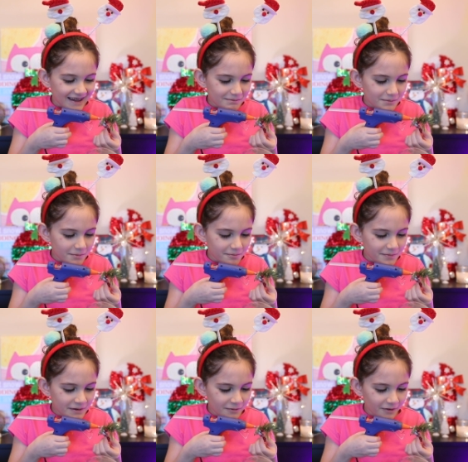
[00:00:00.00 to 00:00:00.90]

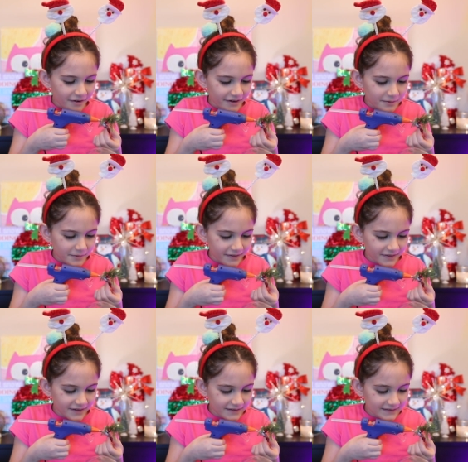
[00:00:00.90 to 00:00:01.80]
bit worried about
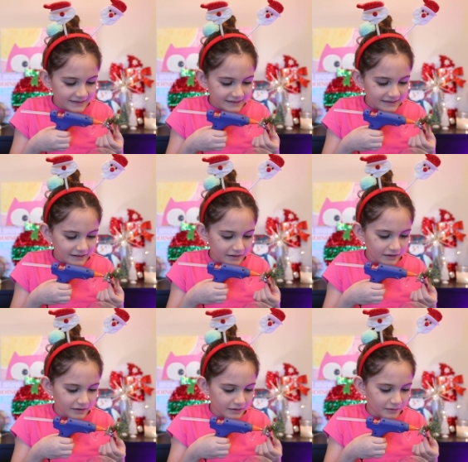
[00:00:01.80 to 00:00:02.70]
this.
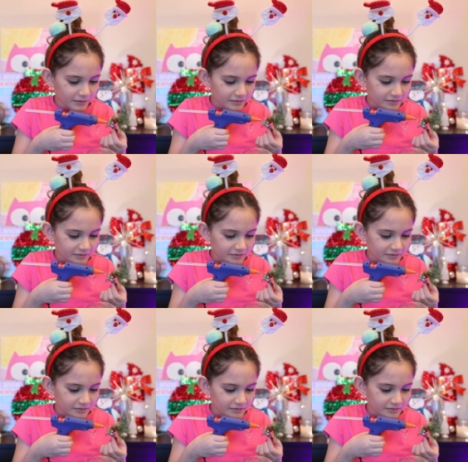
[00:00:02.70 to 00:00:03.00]
Uh-oh.